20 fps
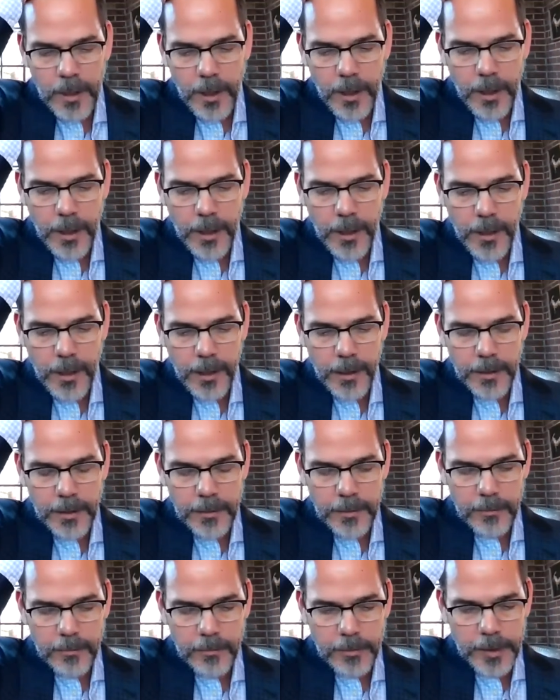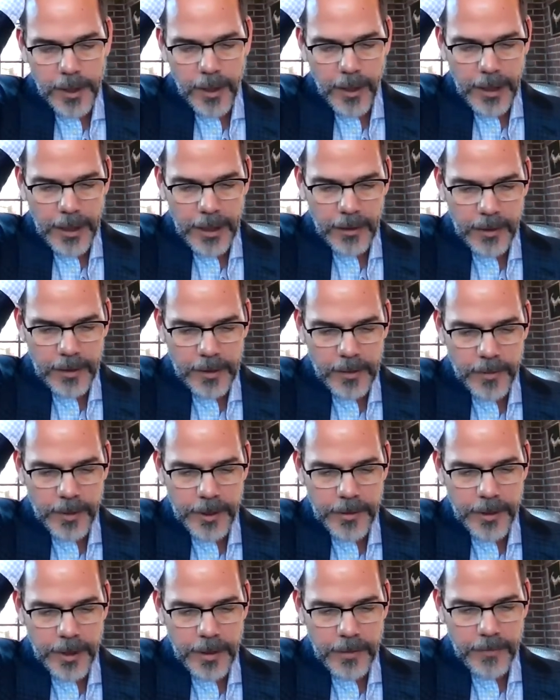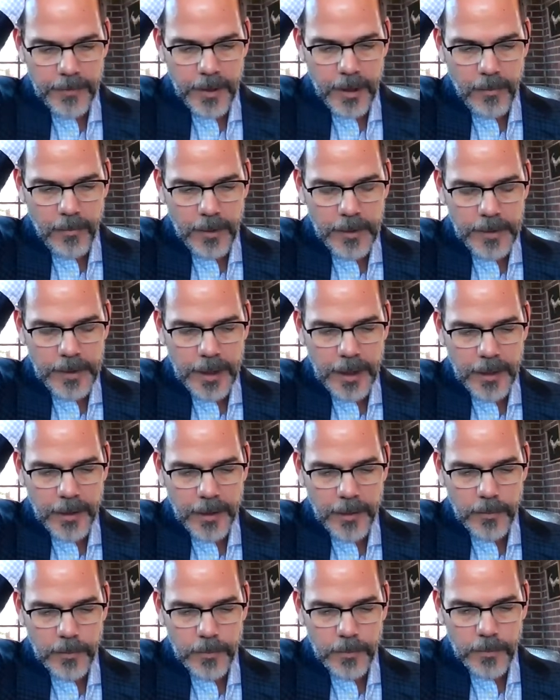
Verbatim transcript: uh, sorry, I lost my train of thought. One second.